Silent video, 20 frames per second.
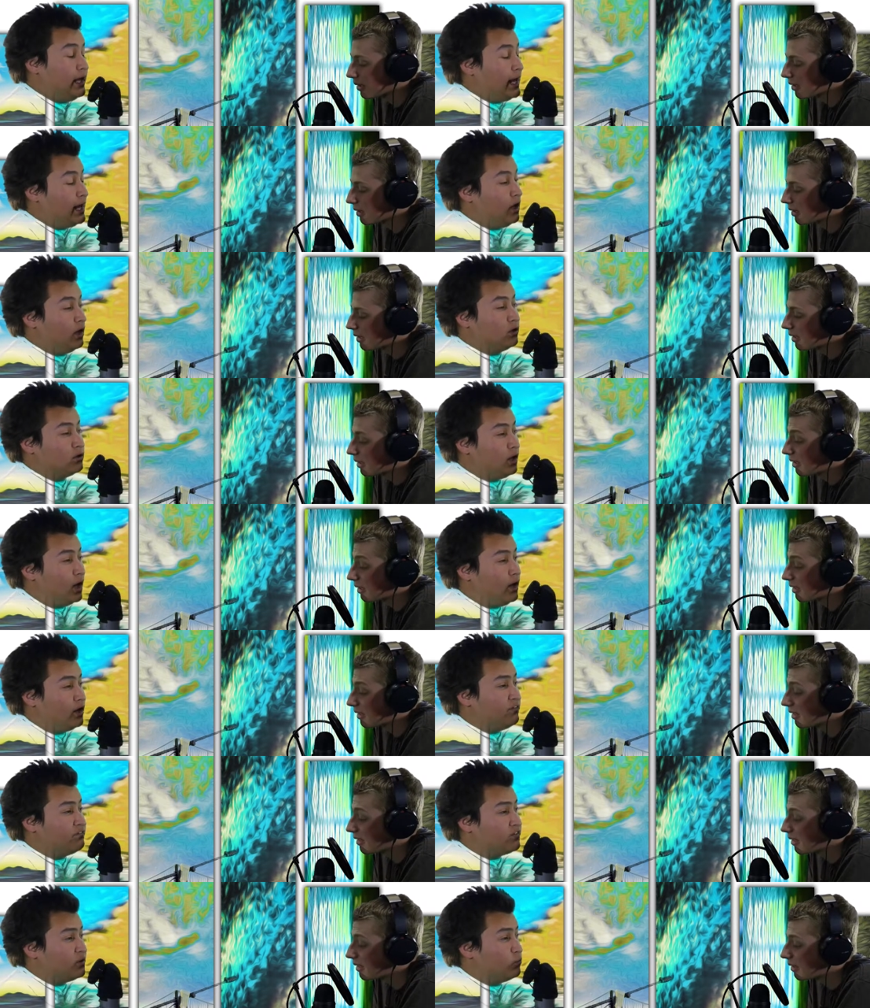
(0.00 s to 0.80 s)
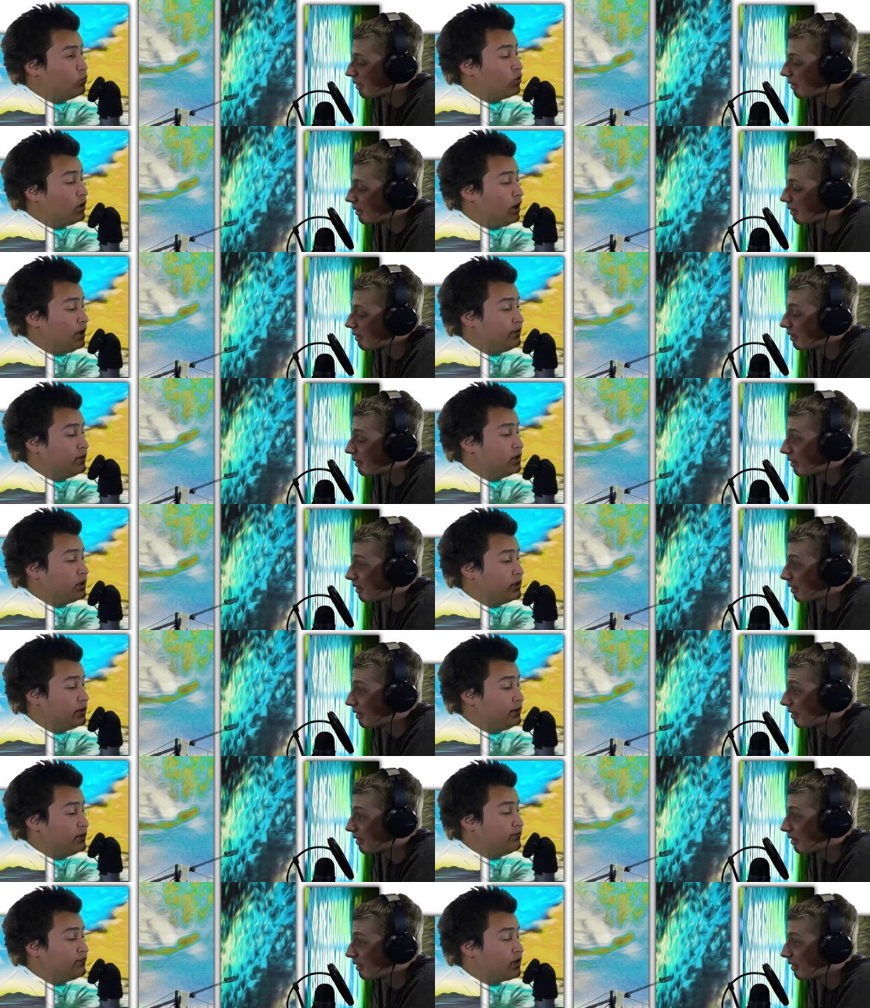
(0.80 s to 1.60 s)
Speaker 1: a lot of them were on the
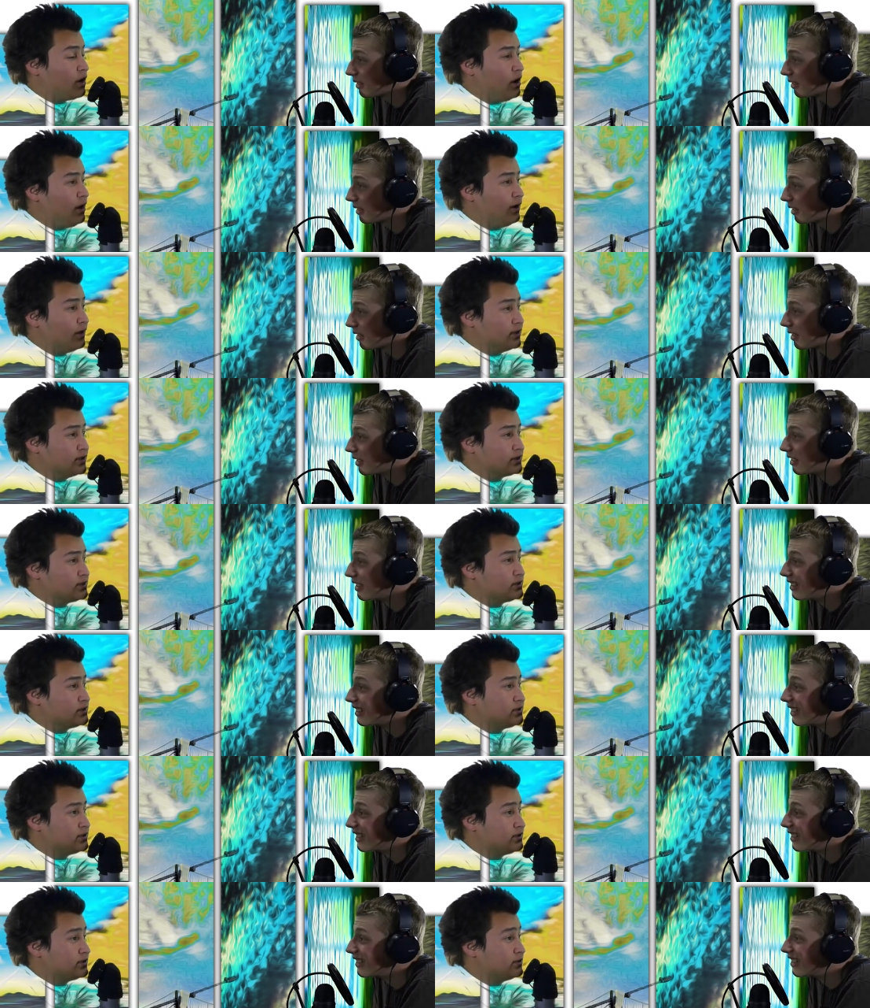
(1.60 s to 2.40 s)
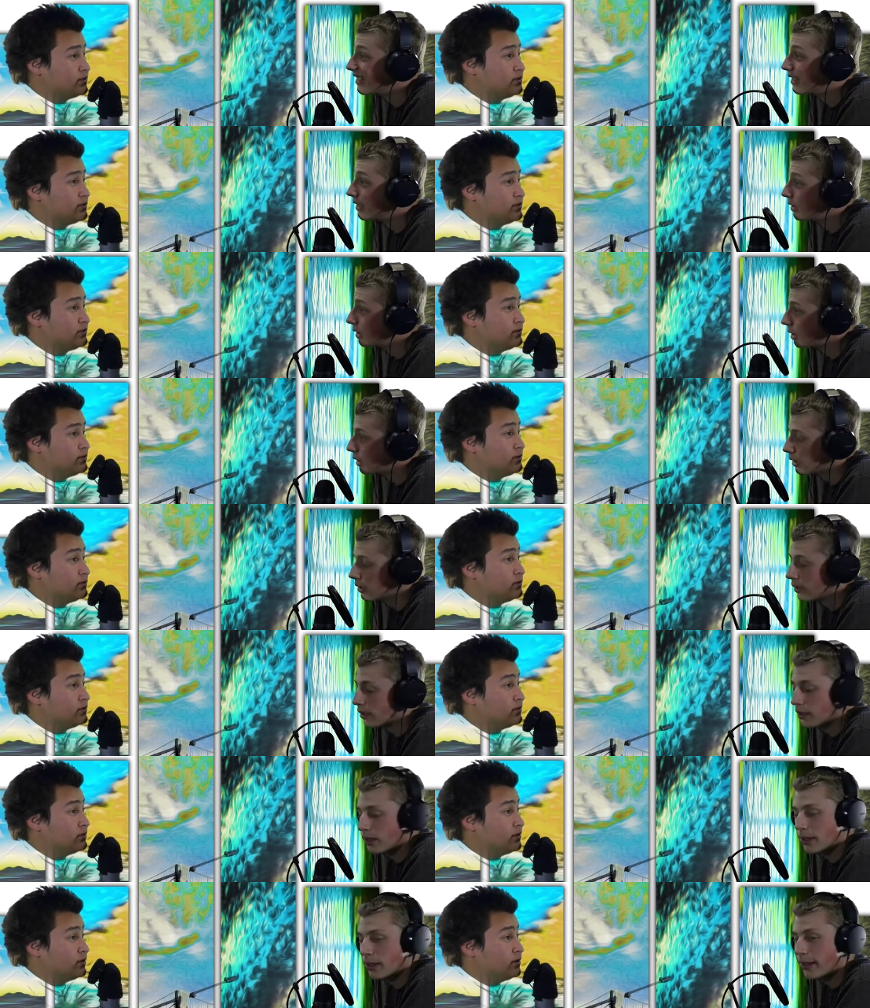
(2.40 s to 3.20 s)
hood of cars.
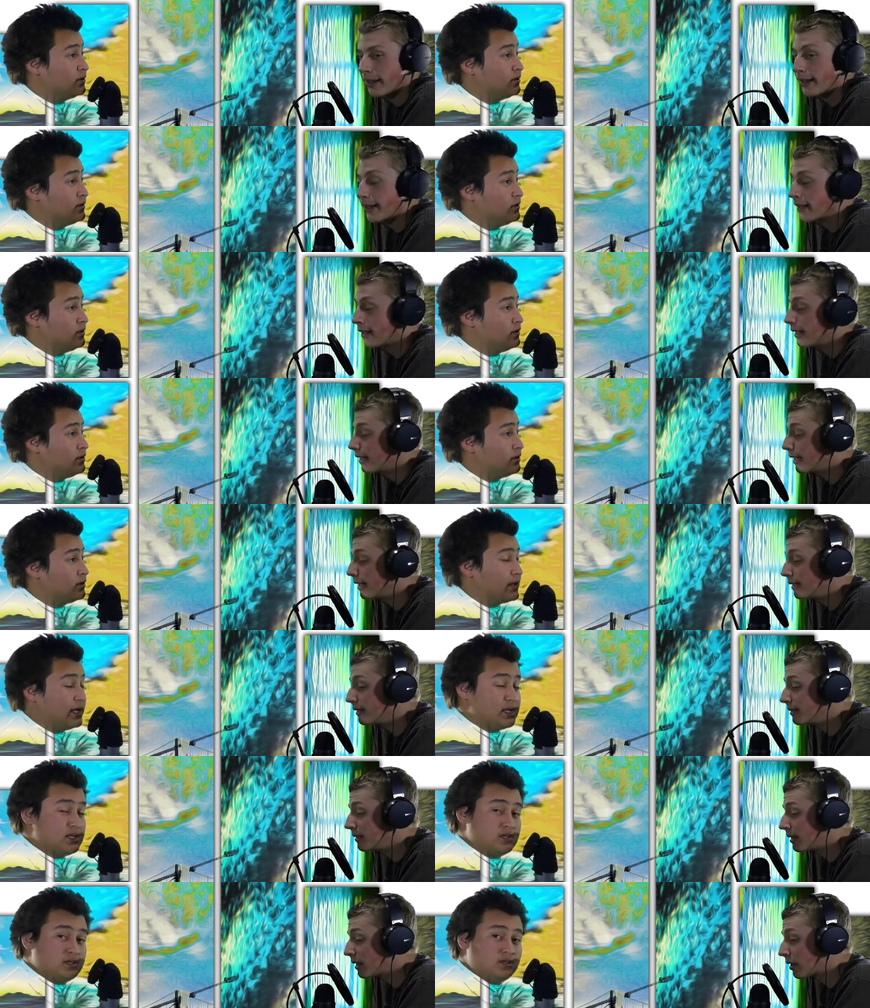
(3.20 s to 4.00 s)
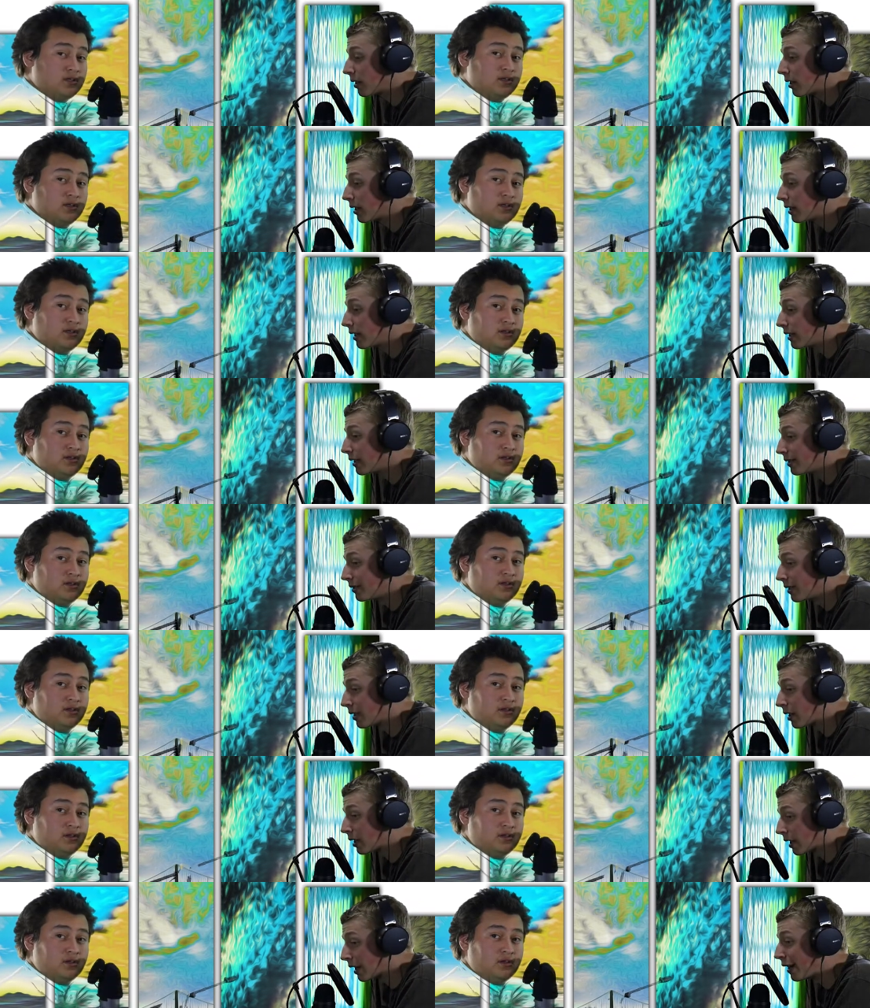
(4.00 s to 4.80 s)
Is that, there is
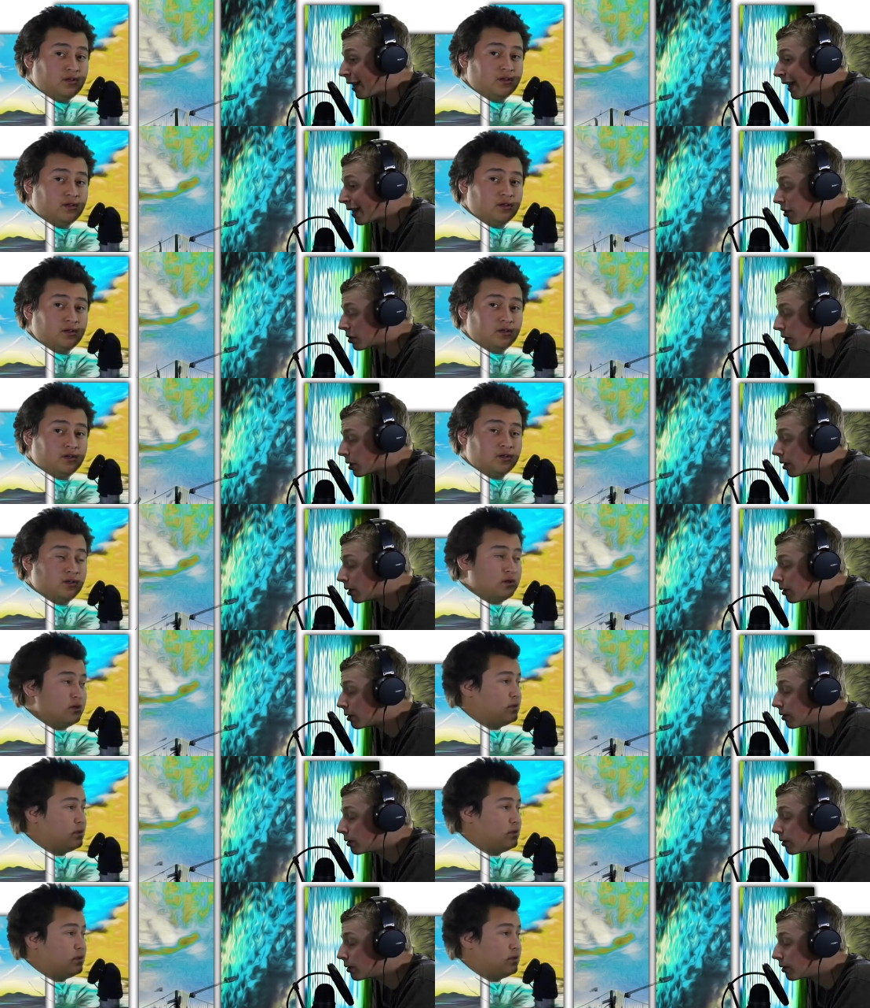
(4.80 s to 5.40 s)
there a connection?